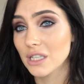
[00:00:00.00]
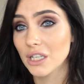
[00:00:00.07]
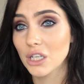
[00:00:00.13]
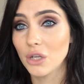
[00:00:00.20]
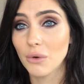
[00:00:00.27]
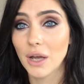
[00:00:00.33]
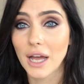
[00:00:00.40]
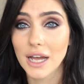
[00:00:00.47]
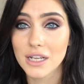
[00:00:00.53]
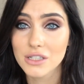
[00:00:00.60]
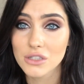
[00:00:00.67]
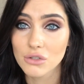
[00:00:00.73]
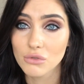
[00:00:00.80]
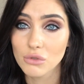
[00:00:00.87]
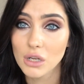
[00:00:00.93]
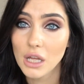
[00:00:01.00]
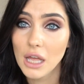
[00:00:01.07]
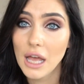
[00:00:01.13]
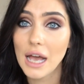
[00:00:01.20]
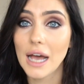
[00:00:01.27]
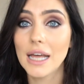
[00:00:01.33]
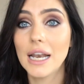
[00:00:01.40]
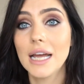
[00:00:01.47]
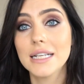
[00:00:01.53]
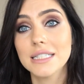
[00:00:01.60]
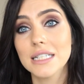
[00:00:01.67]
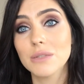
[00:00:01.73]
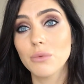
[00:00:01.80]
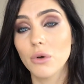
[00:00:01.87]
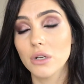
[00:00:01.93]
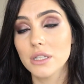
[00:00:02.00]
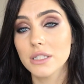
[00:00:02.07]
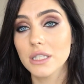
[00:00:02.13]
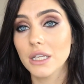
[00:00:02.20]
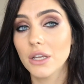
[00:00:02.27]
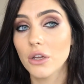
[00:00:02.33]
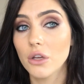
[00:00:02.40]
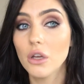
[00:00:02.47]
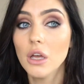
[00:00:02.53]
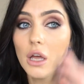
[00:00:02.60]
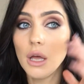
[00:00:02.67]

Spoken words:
I knew I had to, and I did want to see her,